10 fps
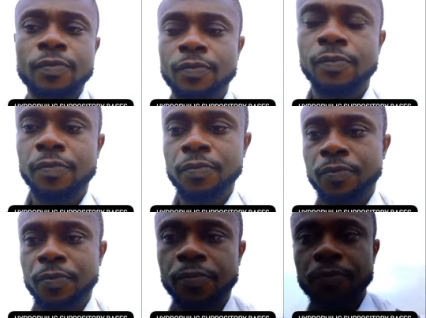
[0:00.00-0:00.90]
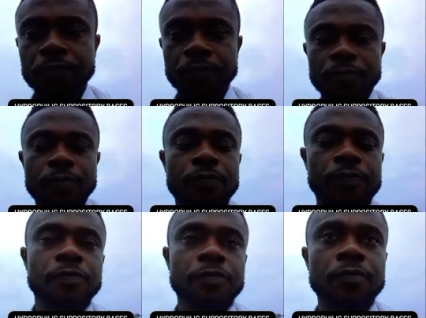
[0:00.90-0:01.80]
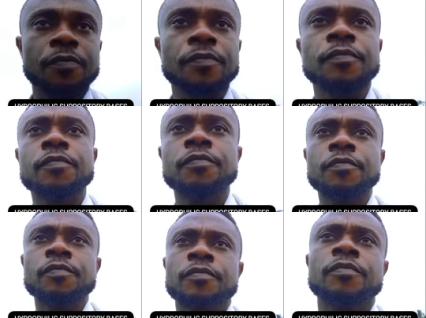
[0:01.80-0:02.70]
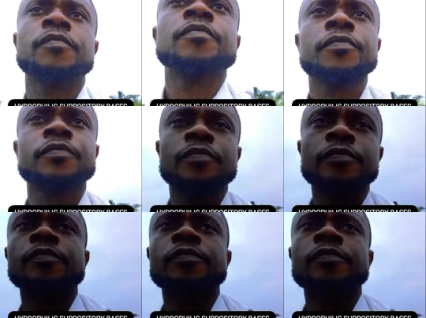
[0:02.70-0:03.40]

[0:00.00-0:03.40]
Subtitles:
because they are large and takes